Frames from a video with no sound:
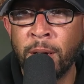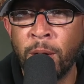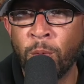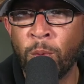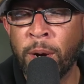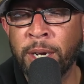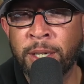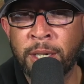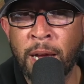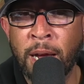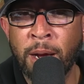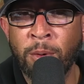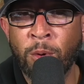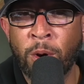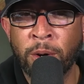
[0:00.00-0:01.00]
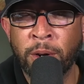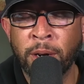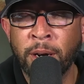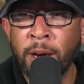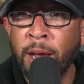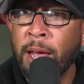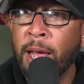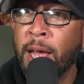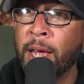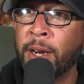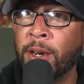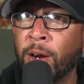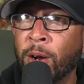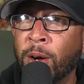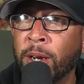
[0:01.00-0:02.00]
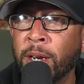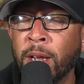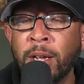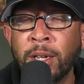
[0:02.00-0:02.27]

Rey Skywalker, and you know what?